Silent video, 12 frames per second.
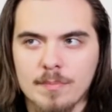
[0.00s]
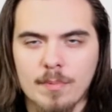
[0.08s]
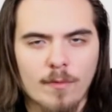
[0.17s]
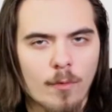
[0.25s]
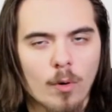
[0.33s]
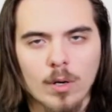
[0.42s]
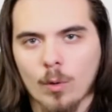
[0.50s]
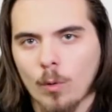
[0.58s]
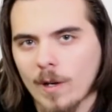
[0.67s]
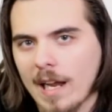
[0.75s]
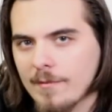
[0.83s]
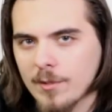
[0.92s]
before
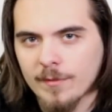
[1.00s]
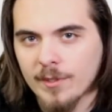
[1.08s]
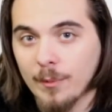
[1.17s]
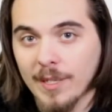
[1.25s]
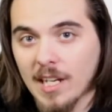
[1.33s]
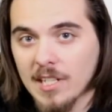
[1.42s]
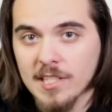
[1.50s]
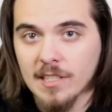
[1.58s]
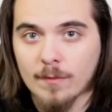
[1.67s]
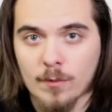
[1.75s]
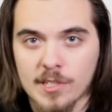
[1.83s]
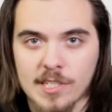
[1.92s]
or after viewing
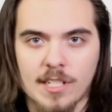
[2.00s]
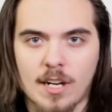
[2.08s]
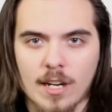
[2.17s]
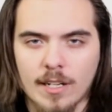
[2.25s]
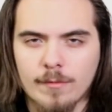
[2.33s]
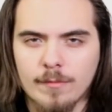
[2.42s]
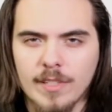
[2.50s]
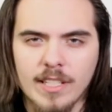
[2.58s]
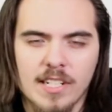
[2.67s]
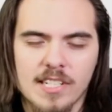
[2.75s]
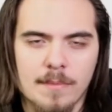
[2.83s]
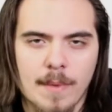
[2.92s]
Godzilla vs. Kong, it
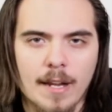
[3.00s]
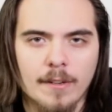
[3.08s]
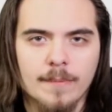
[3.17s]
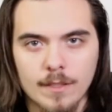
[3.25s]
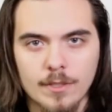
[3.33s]
really doesn't matter.